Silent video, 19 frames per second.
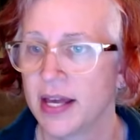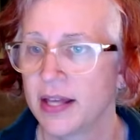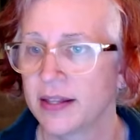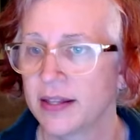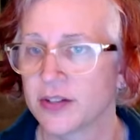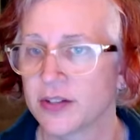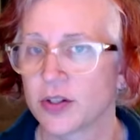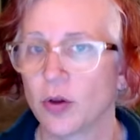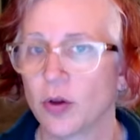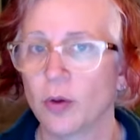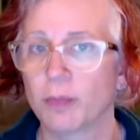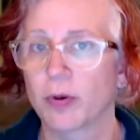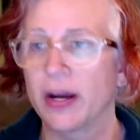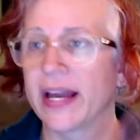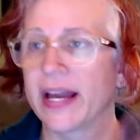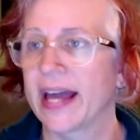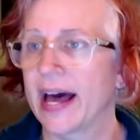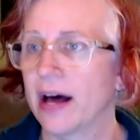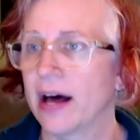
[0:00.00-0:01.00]
There's a whole
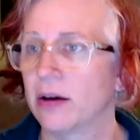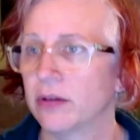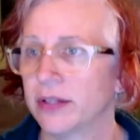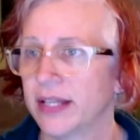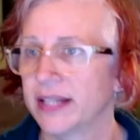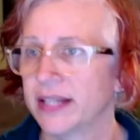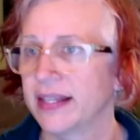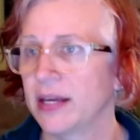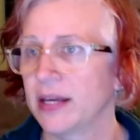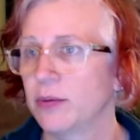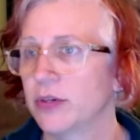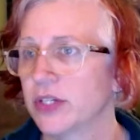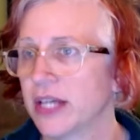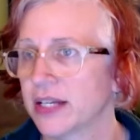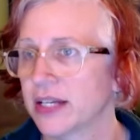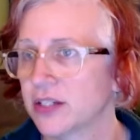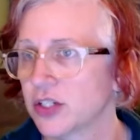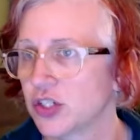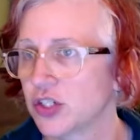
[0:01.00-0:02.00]
breakout that they would
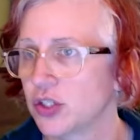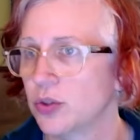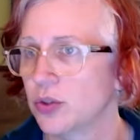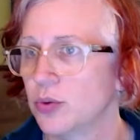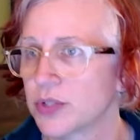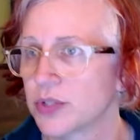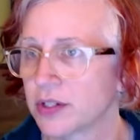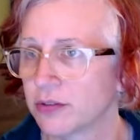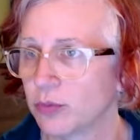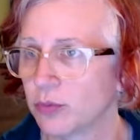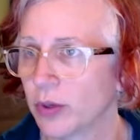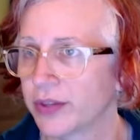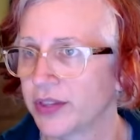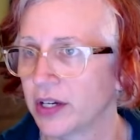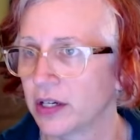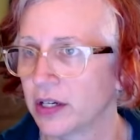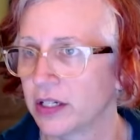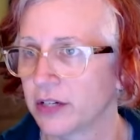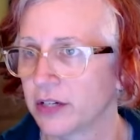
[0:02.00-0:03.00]
get to choose of what
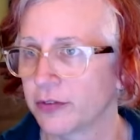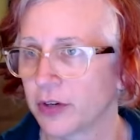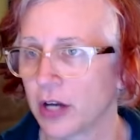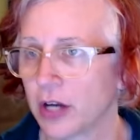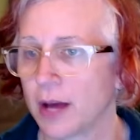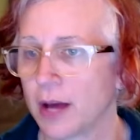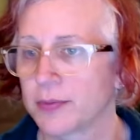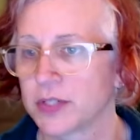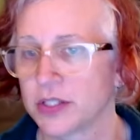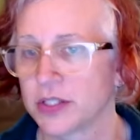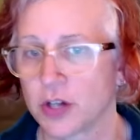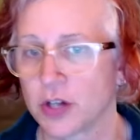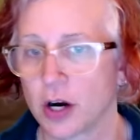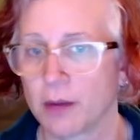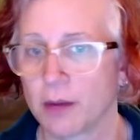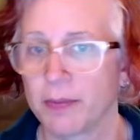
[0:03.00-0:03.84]
their different options are.